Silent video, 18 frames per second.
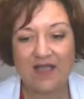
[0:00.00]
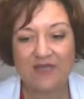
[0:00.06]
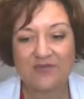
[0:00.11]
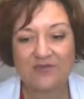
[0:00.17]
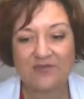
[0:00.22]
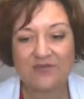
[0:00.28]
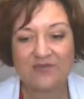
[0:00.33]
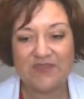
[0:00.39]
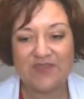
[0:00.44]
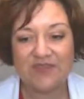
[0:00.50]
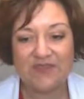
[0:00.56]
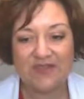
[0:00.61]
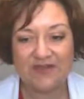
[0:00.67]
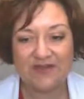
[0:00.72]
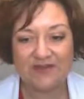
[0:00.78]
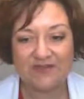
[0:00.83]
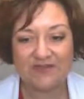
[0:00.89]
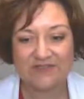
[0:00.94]
Through the
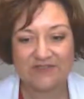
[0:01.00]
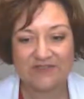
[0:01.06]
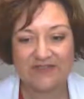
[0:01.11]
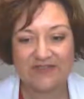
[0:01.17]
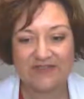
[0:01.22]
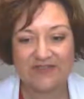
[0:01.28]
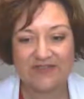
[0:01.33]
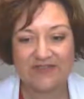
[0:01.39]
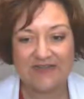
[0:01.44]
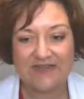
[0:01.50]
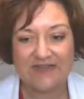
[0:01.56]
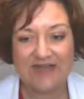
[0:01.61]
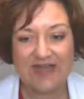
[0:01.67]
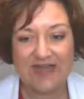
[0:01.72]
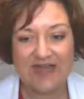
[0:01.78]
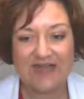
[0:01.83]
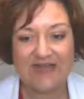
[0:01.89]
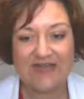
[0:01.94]
years,
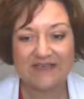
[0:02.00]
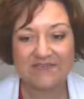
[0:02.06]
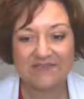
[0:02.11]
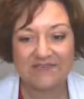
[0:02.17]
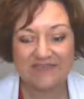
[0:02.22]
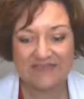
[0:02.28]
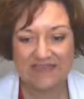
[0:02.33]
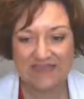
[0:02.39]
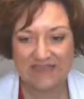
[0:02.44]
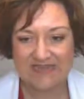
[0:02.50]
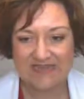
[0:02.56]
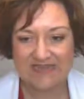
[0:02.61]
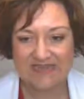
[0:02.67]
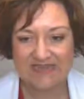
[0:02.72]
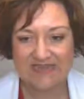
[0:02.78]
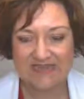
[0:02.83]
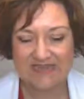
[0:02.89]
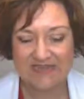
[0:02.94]
I have
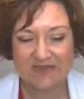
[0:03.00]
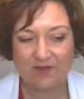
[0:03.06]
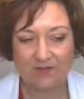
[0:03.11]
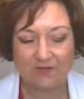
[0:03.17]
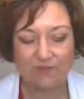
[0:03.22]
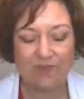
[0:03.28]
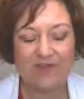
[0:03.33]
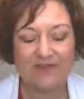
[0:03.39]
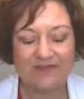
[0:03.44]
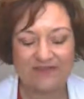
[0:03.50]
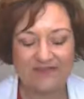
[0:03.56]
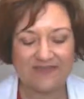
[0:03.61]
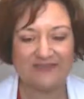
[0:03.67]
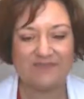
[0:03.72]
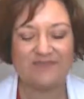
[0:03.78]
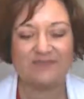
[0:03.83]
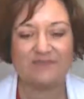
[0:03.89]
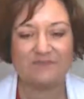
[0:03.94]
seen one
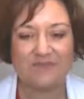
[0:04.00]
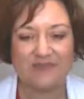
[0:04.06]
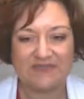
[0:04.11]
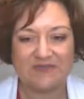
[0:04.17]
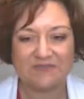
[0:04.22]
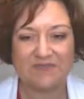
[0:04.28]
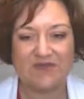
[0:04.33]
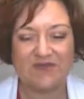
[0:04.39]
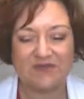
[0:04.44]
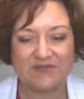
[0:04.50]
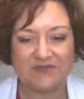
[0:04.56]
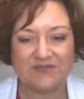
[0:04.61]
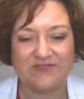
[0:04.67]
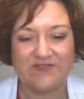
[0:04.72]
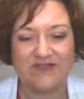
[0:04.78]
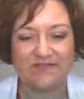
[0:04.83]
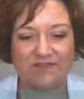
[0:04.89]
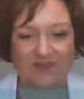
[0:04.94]
thing that the best bloggers
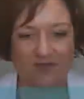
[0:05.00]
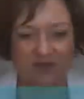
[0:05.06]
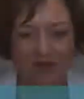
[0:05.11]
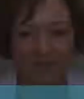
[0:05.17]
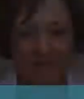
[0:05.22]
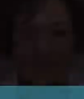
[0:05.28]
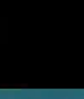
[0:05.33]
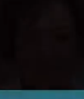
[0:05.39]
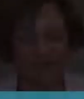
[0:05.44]
have in common.